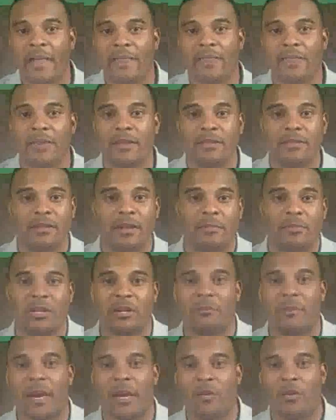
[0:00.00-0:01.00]
in the
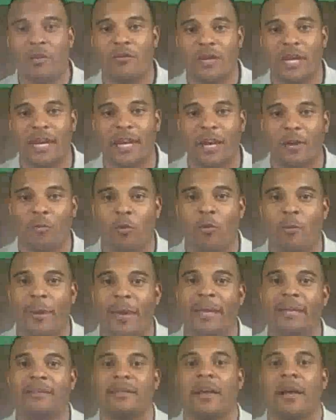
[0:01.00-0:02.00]
subject matter of dating and
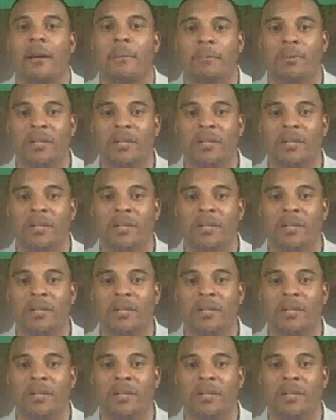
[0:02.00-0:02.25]
romance,